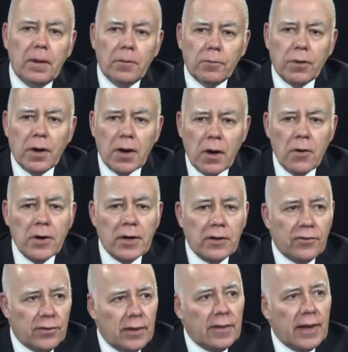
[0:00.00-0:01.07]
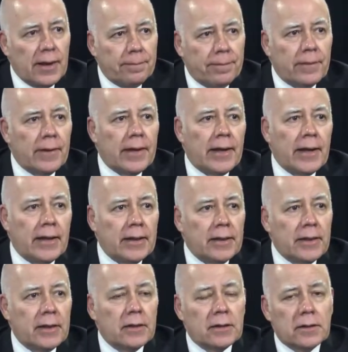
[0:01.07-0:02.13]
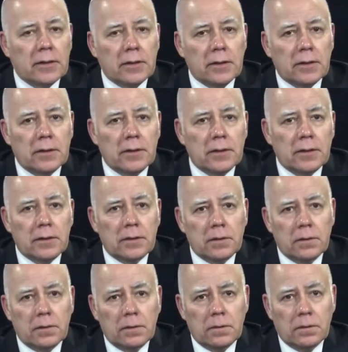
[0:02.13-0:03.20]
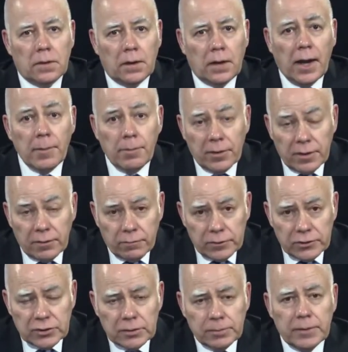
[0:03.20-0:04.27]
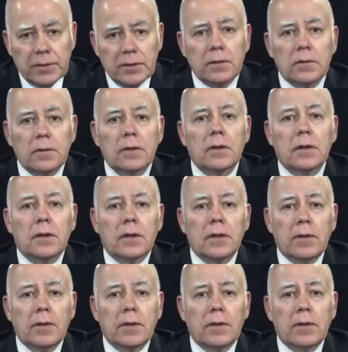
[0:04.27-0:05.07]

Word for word: priorities in that plan that uh, that I believe we should be uh,